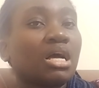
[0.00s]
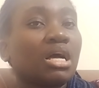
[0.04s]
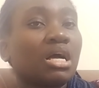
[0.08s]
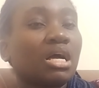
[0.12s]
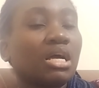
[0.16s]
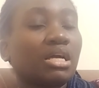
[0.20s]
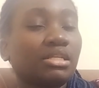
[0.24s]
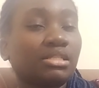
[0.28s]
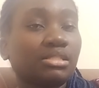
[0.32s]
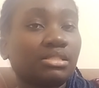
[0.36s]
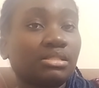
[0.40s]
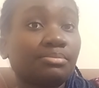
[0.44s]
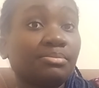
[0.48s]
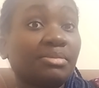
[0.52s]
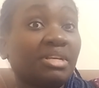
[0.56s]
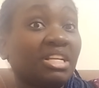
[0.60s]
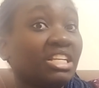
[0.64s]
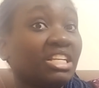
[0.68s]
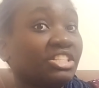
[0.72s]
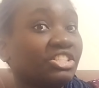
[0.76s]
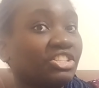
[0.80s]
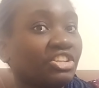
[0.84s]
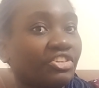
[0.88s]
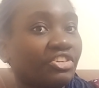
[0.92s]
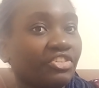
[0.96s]
and
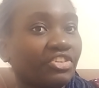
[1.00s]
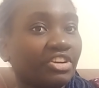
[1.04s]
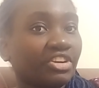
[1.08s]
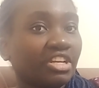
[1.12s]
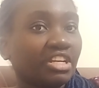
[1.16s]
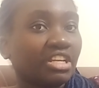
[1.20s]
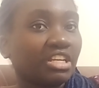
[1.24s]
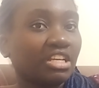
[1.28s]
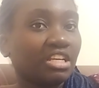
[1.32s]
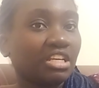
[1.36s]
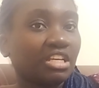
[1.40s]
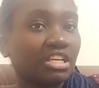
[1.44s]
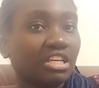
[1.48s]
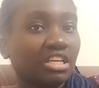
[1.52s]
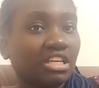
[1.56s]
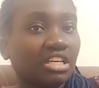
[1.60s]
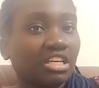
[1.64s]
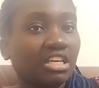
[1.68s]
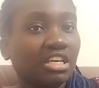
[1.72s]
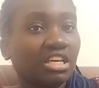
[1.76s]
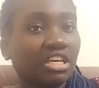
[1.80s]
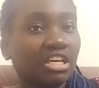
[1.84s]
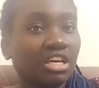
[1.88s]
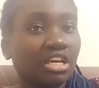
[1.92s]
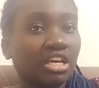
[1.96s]
military
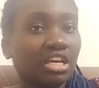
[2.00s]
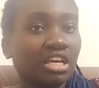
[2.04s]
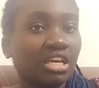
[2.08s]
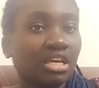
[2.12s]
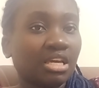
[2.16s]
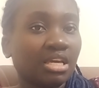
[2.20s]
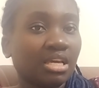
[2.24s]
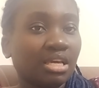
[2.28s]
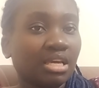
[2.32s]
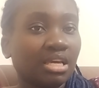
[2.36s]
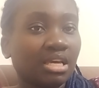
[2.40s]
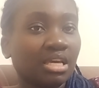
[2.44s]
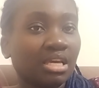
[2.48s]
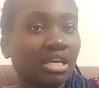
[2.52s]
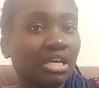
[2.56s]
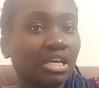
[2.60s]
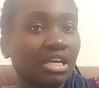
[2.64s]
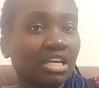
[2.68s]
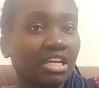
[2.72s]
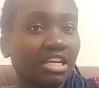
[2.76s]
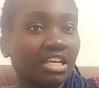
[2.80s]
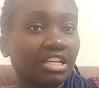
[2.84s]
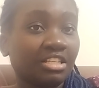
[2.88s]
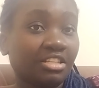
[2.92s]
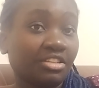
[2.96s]

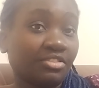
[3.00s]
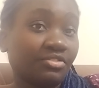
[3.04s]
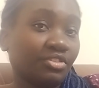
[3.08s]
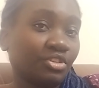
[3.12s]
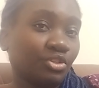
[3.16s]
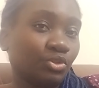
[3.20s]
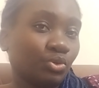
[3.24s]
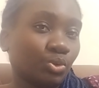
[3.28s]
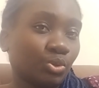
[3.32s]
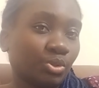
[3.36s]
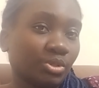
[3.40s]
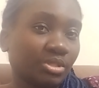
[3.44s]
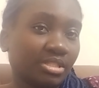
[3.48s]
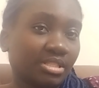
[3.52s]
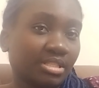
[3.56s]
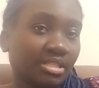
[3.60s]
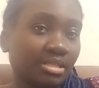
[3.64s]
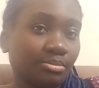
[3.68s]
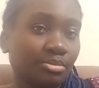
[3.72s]
individuals